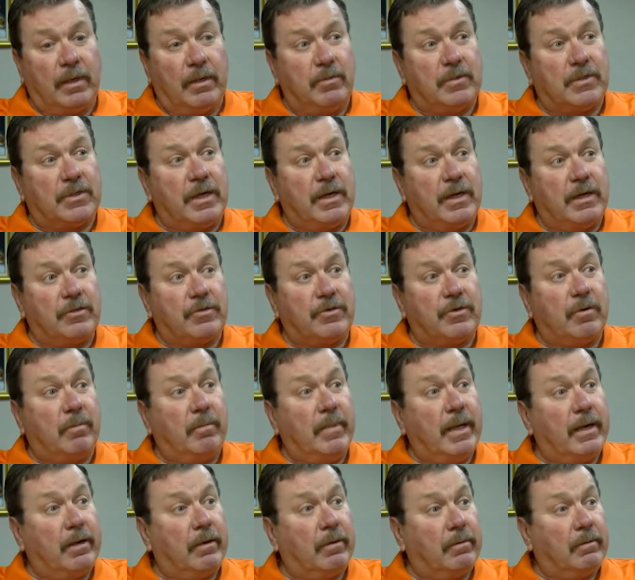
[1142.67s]
was
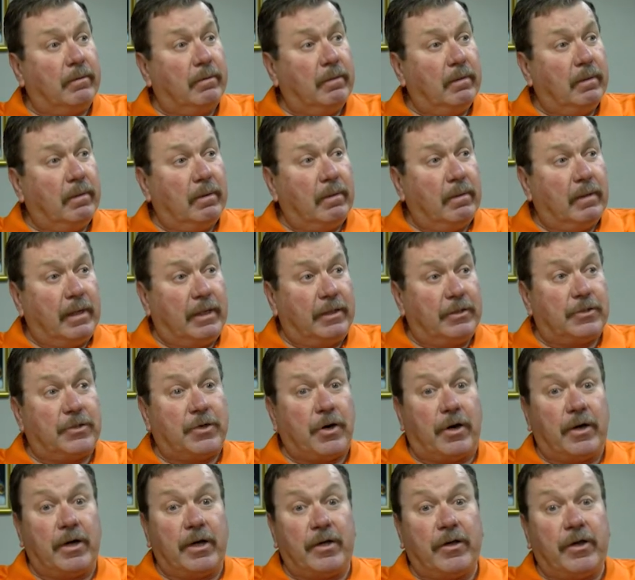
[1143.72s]
instrumental in
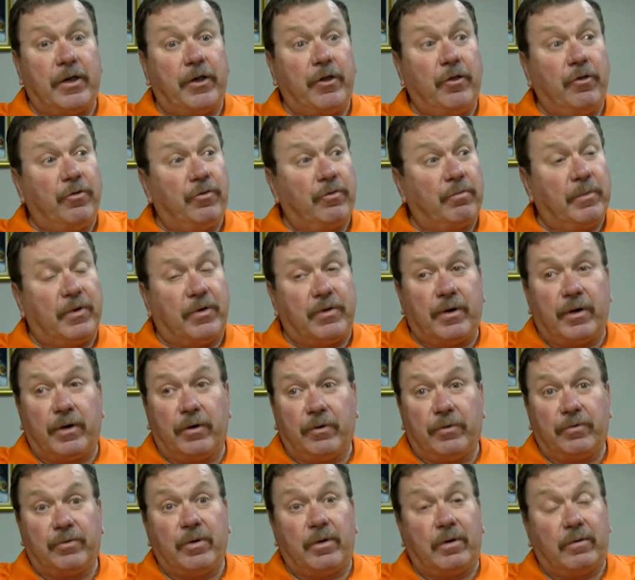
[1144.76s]
starting to use
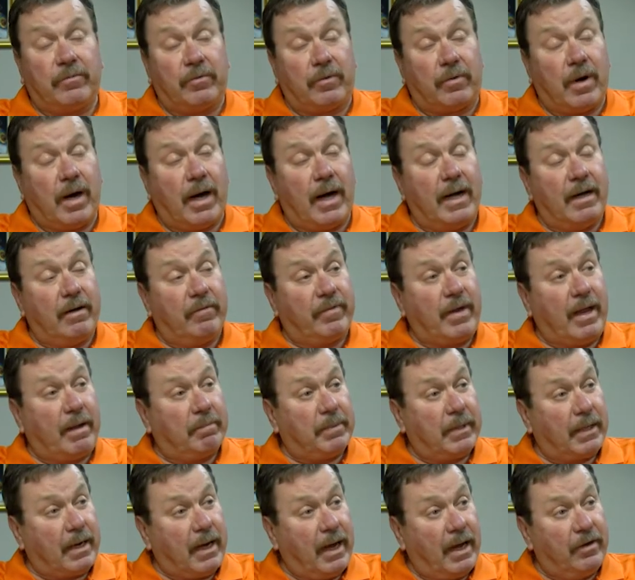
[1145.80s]
materials in a variety of
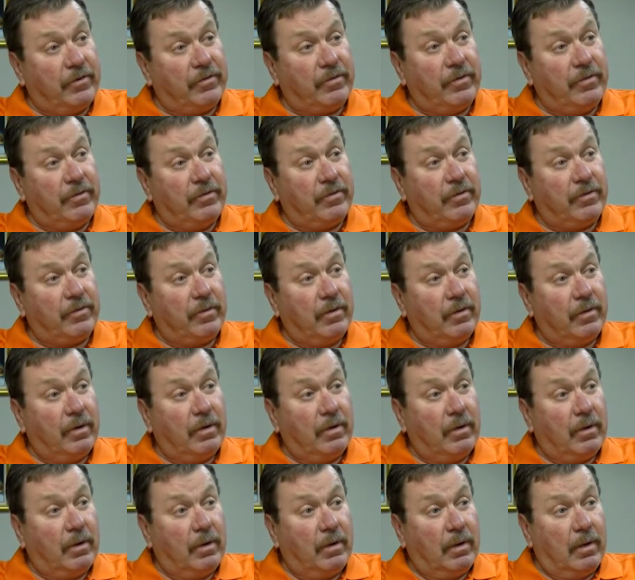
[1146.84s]
applications,
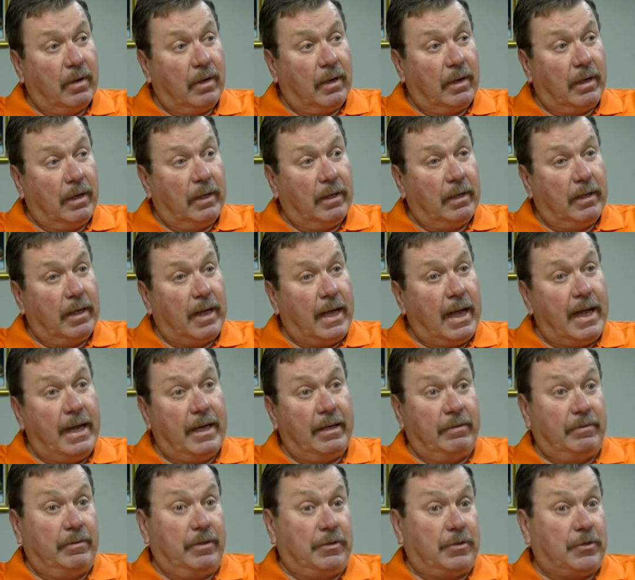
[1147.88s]

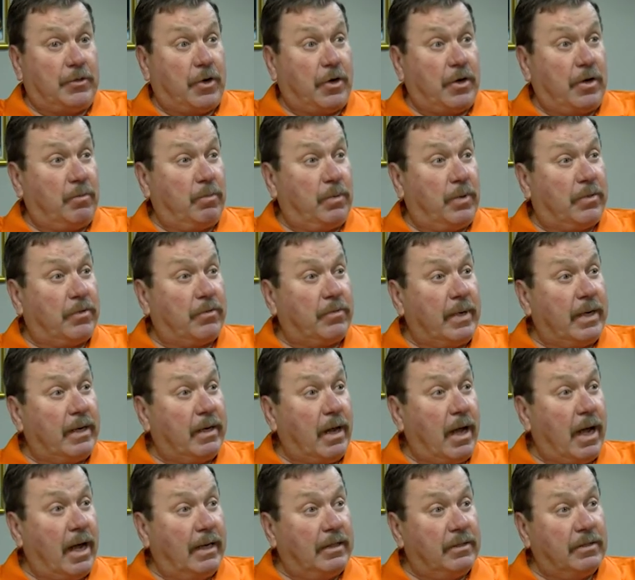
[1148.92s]
and started with 3
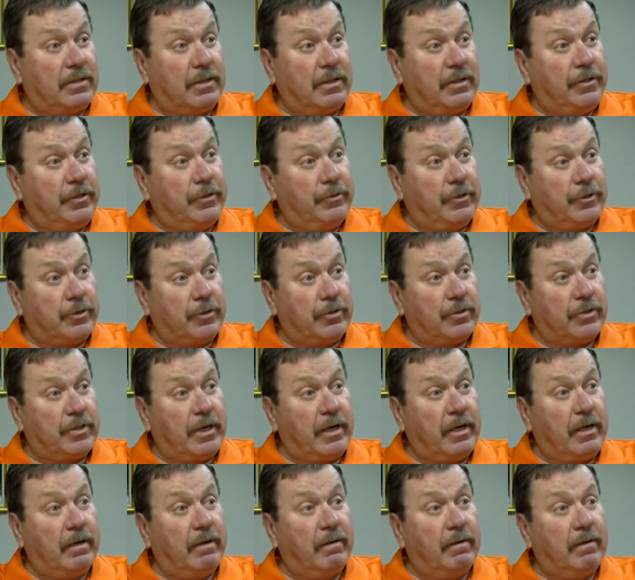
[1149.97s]
lines in New
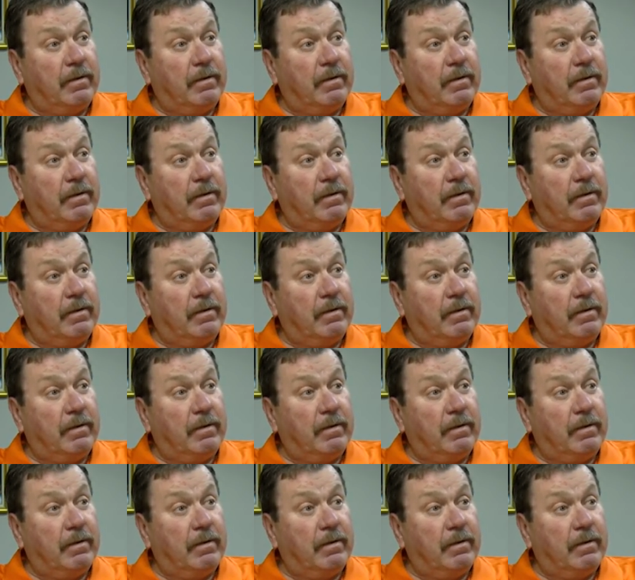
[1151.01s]
Jersey,